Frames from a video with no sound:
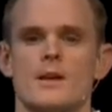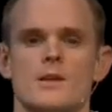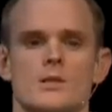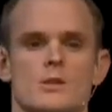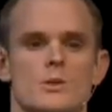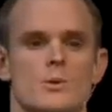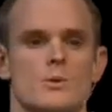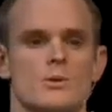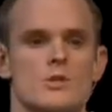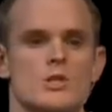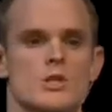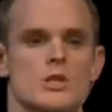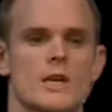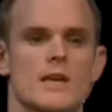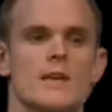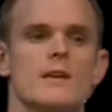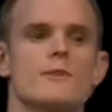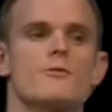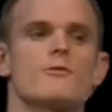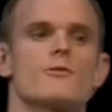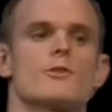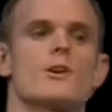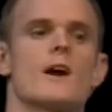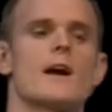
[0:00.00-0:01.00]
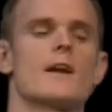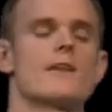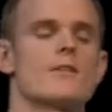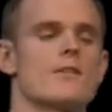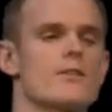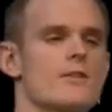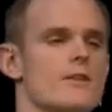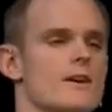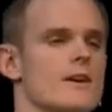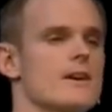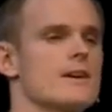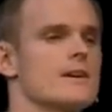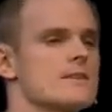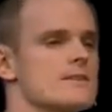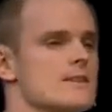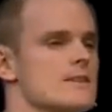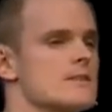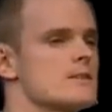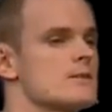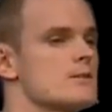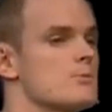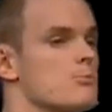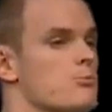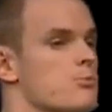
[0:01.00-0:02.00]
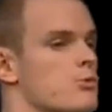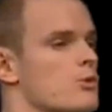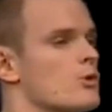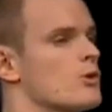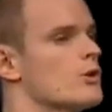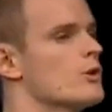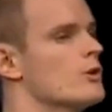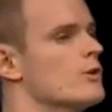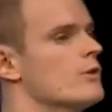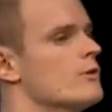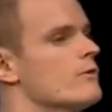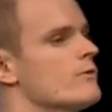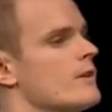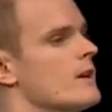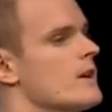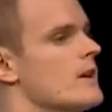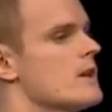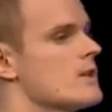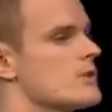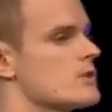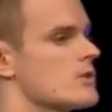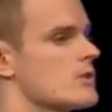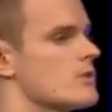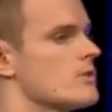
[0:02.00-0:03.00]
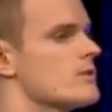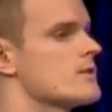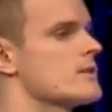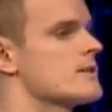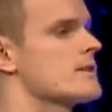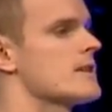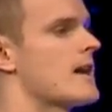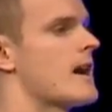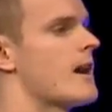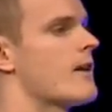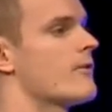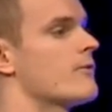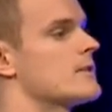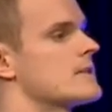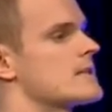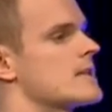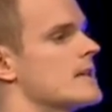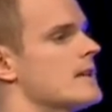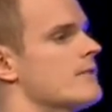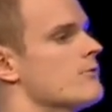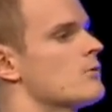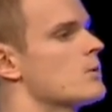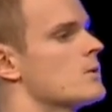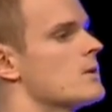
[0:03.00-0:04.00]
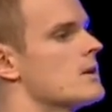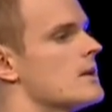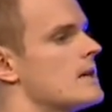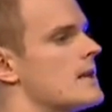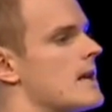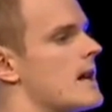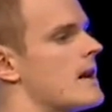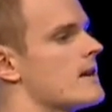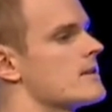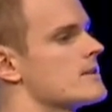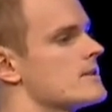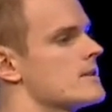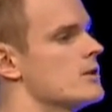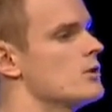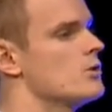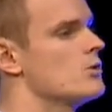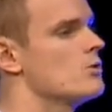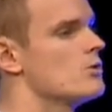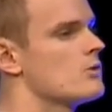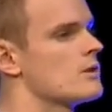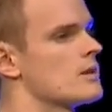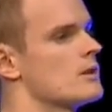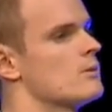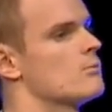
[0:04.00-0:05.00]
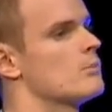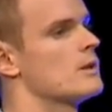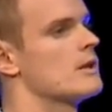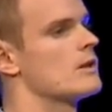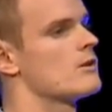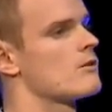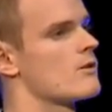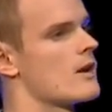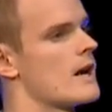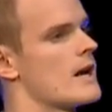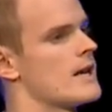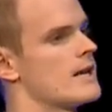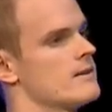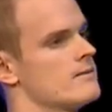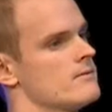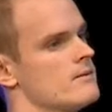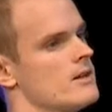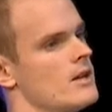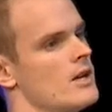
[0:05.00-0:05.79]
to achieve great things, and to prove to yourself and to everyone else that you can be great.